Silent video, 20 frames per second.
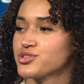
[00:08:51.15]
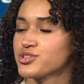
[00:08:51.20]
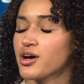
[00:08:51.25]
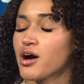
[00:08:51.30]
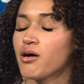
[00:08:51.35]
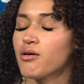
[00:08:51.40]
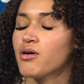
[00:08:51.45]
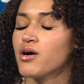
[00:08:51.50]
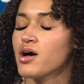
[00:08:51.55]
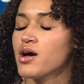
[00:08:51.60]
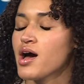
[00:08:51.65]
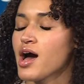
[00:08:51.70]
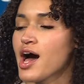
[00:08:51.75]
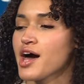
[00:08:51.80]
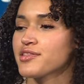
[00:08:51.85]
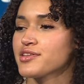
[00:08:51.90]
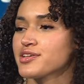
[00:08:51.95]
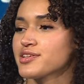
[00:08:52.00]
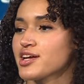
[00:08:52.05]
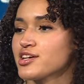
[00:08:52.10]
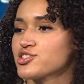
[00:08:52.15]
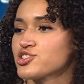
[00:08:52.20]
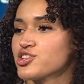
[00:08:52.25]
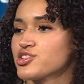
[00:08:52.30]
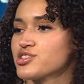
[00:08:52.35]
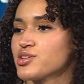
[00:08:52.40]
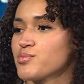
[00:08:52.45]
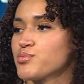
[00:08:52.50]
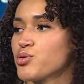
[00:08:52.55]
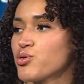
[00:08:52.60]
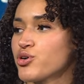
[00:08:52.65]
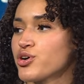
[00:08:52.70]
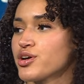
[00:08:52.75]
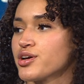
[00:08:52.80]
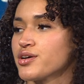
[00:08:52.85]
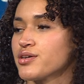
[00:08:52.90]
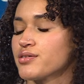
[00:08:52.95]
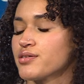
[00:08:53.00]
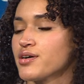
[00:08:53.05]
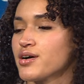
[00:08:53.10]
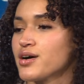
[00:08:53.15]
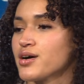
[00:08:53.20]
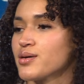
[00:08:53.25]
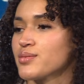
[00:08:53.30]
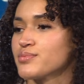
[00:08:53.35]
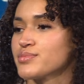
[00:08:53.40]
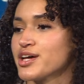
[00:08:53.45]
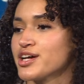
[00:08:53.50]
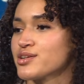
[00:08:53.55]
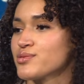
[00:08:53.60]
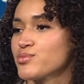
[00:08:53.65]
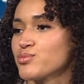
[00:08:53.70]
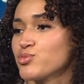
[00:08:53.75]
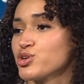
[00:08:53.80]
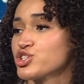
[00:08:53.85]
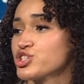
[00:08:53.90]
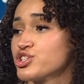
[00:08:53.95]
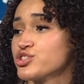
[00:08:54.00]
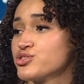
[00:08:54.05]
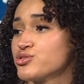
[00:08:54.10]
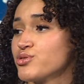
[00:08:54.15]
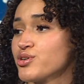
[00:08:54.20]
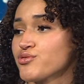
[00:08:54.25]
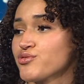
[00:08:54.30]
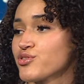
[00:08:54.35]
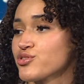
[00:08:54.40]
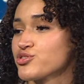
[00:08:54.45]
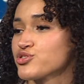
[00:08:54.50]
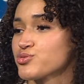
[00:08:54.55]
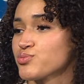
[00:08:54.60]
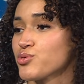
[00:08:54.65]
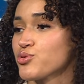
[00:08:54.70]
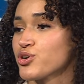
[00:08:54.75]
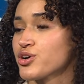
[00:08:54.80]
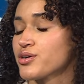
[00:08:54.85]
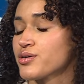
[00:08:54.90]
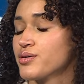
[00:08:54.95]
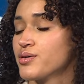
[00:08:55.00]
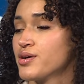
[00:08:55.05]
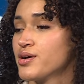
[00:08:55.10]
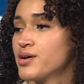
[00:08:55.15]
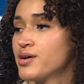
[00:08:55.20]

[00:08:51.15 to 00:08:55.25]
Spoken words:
So I think that's just important, that what she's doing for the sport.